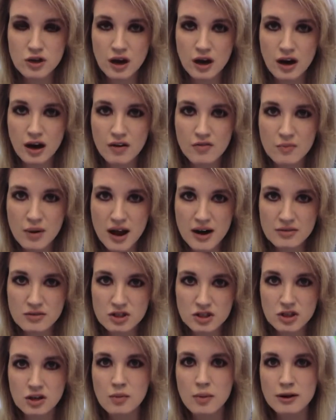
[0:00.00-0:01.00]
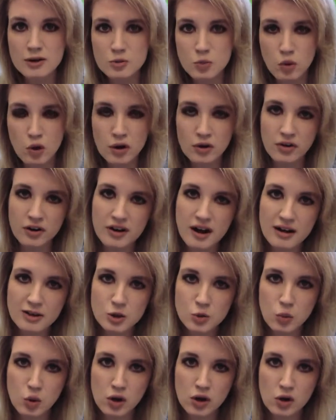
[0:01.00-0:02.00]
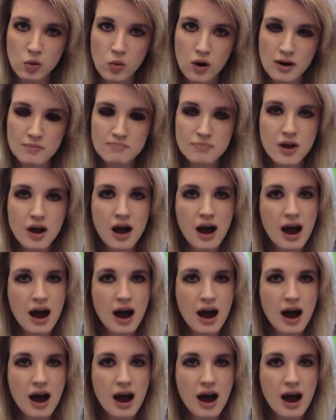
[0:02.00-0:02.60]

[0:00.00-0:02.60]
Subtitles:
of Man of Steel, my spoiler and non-spoiler one,